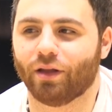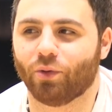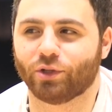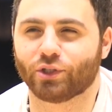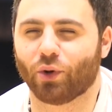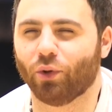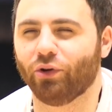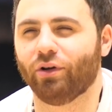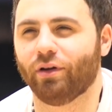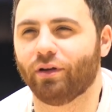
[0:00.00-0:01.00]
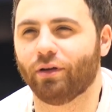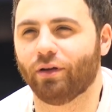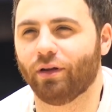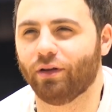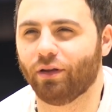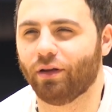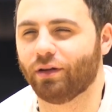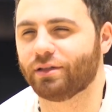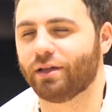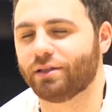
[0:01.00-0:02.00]
which is older in a
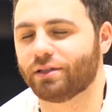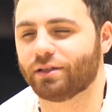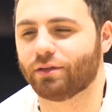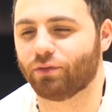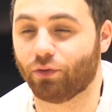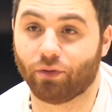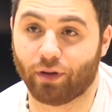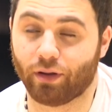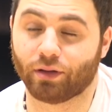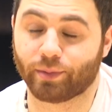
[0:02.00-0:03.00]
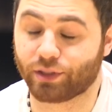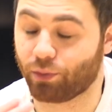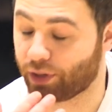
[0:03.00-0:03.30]
sense, especially when